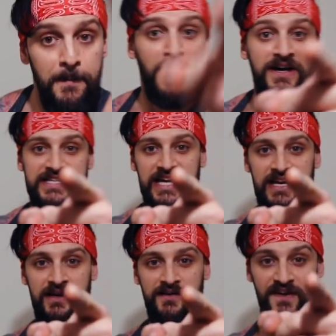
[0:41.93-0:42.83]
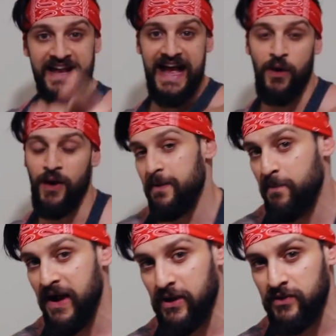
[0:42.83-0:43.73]
But for now, I'm
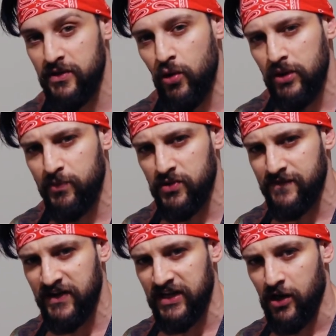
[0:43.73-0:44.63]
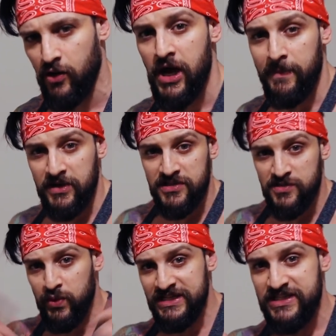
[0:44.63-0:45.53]
back with an all-important video because
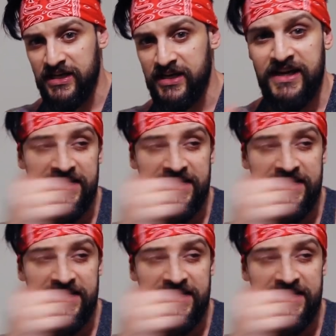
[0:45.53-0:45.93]
winter